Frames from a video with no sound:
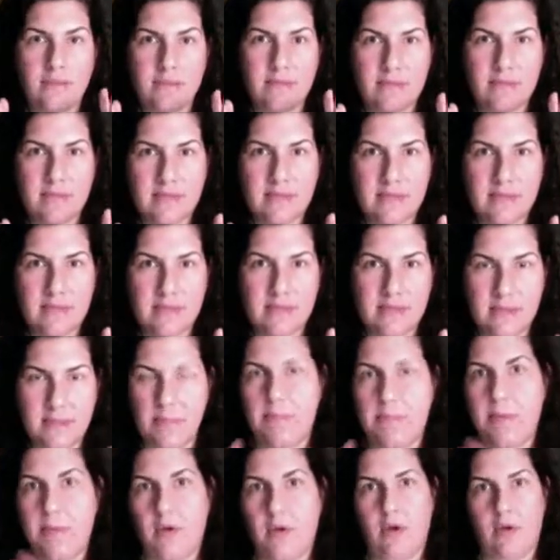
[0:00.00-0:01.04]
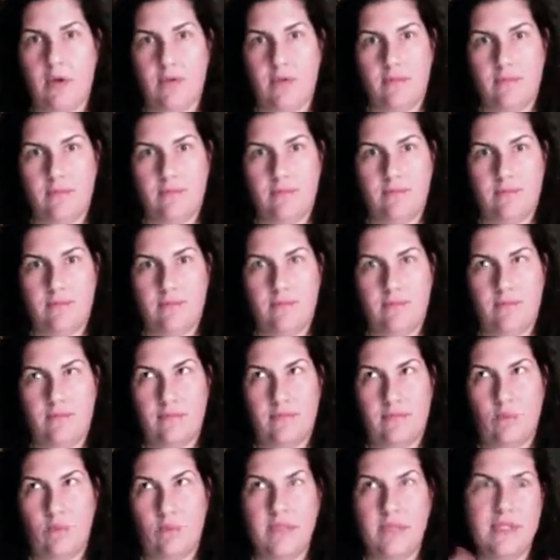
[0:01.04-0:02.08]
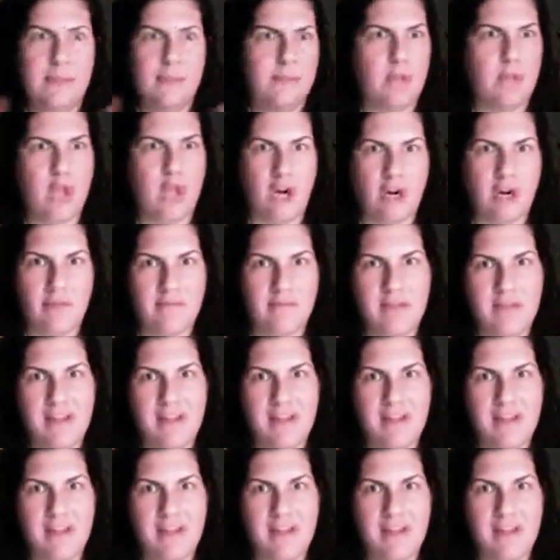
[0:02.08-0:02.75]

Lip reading: simple or simpler?